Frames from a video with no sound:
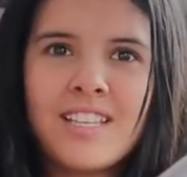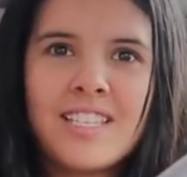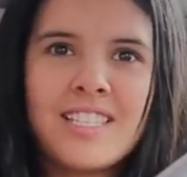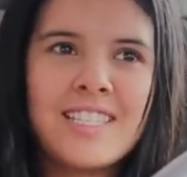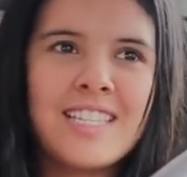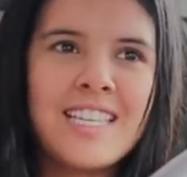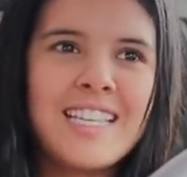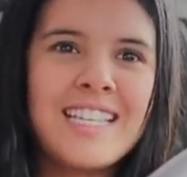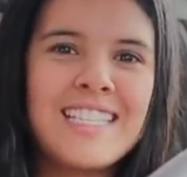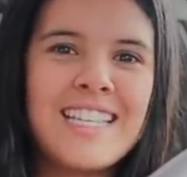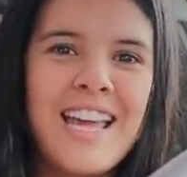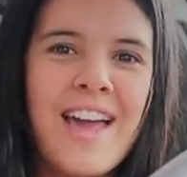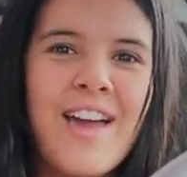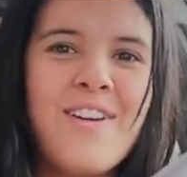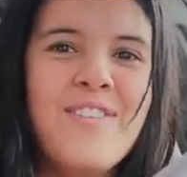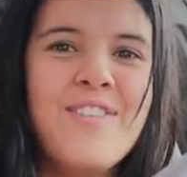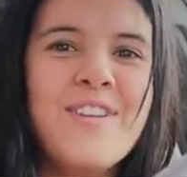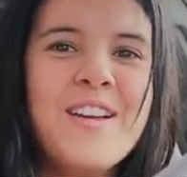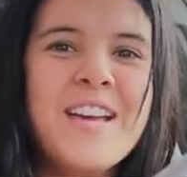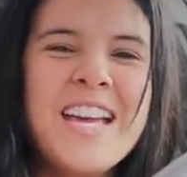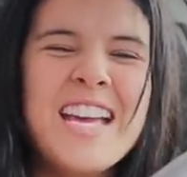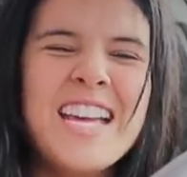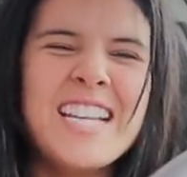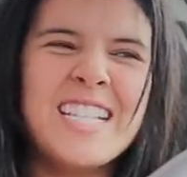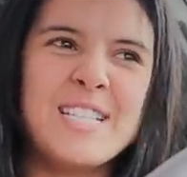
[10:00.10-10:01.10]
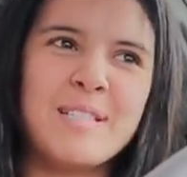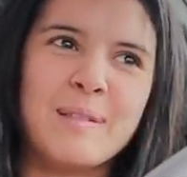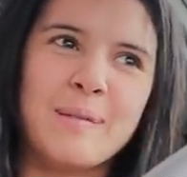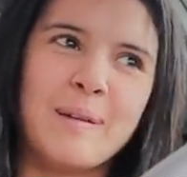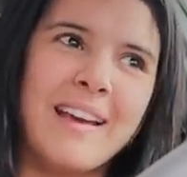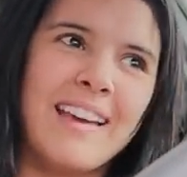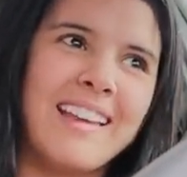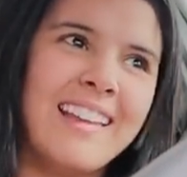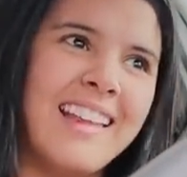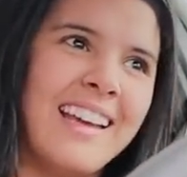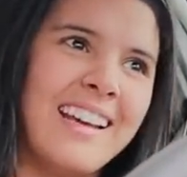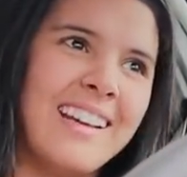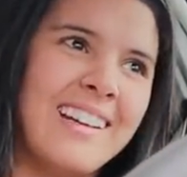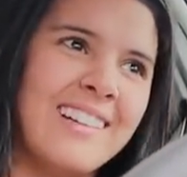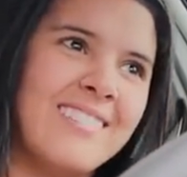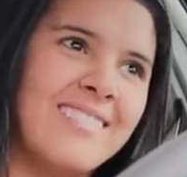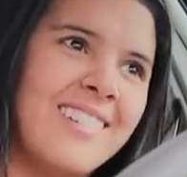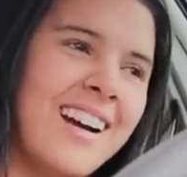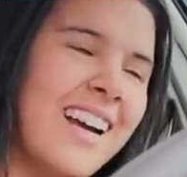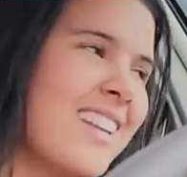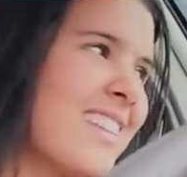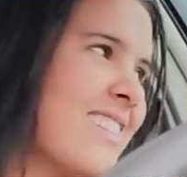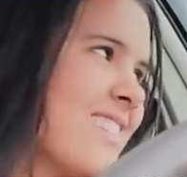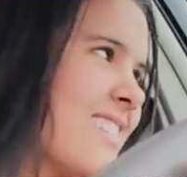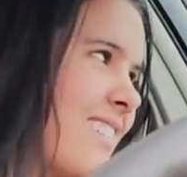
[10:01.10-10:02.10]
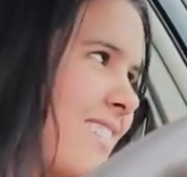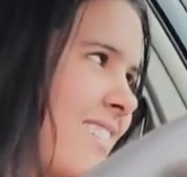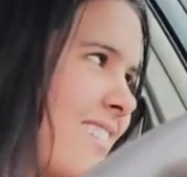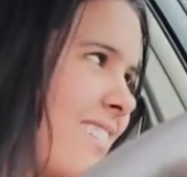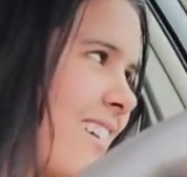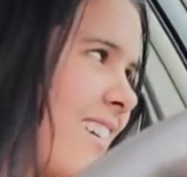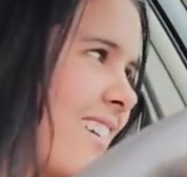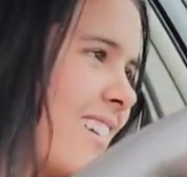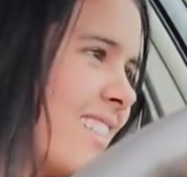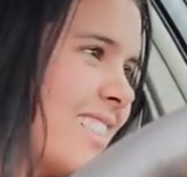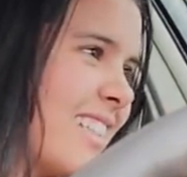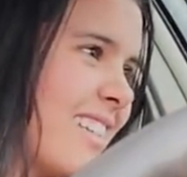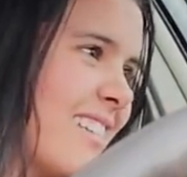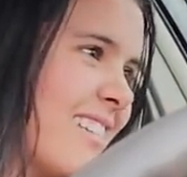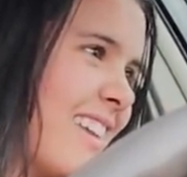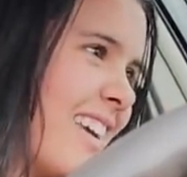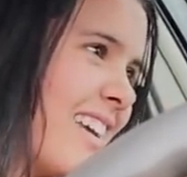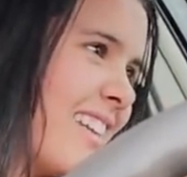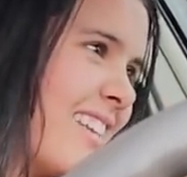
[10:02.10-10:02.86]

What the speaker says: since I, she's probably like, why does your car sound